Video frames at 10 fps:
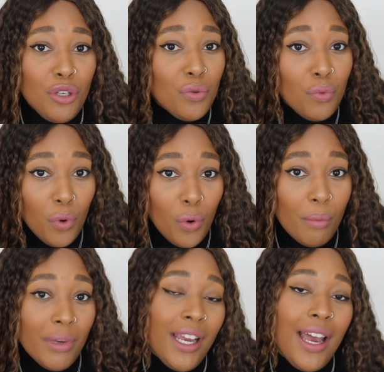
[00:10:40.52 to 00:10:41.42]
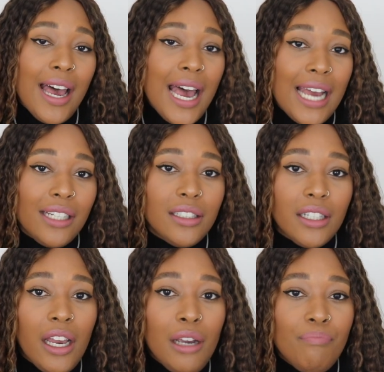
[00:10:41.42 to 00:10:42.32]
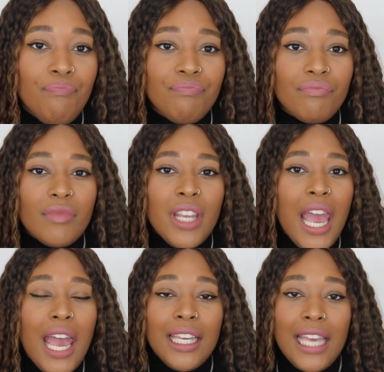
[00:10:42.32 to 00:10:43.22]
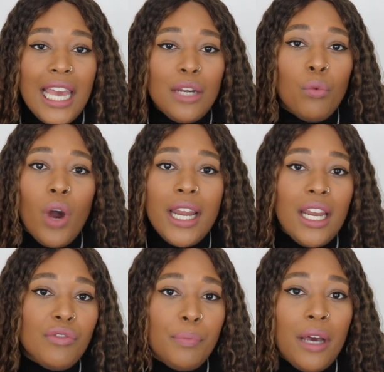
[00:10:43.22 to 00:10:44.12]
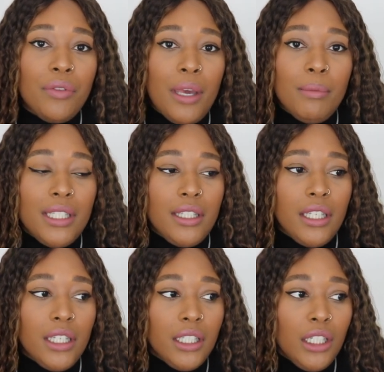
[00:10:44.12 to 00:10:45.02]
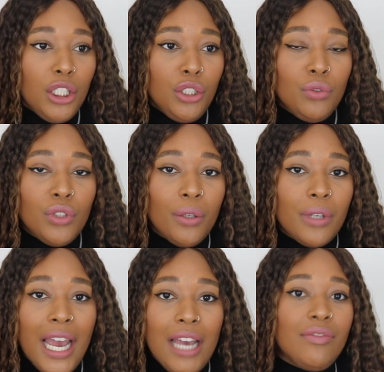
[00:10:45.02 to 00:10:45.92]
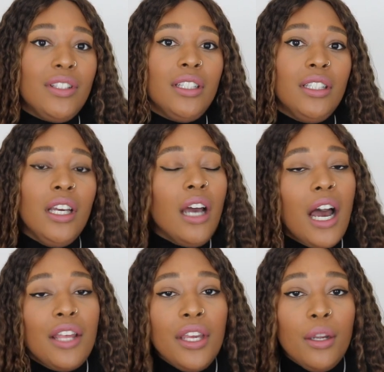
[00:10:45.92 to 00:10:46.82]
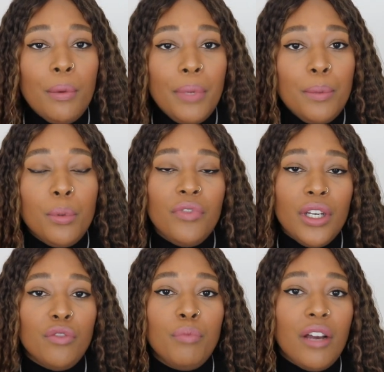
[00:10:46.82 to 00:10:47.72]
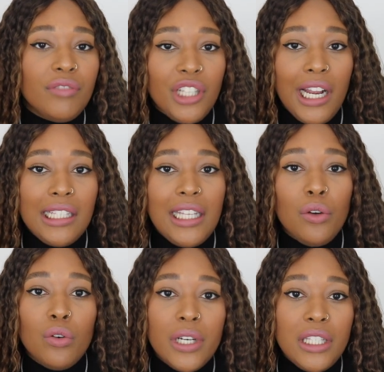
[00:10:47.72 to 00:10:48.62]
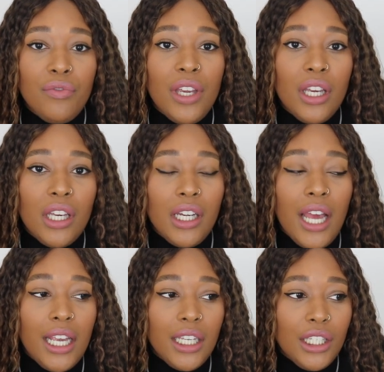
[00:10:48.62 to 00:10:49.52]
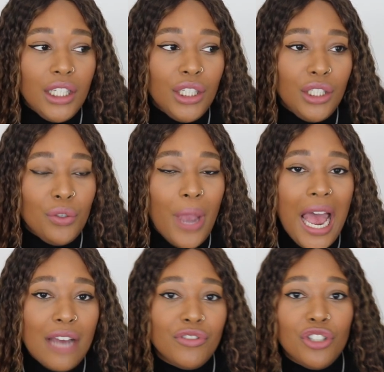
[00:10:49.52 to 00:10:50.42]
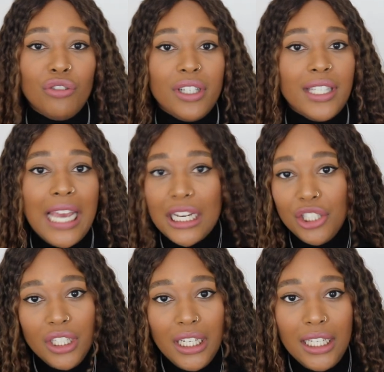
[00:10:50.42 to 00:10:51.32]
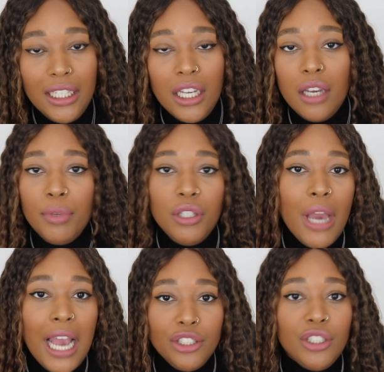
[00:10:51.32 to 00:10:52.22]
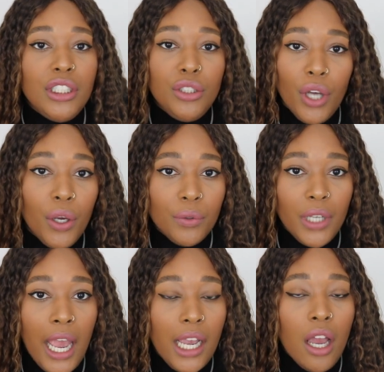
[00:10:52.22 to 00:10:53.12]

you warm. And um, yeah, again, what I love about them is that you don't have to, I think when people think of puffer jackets, they always think like you have to dress casually, but you actually don't. Like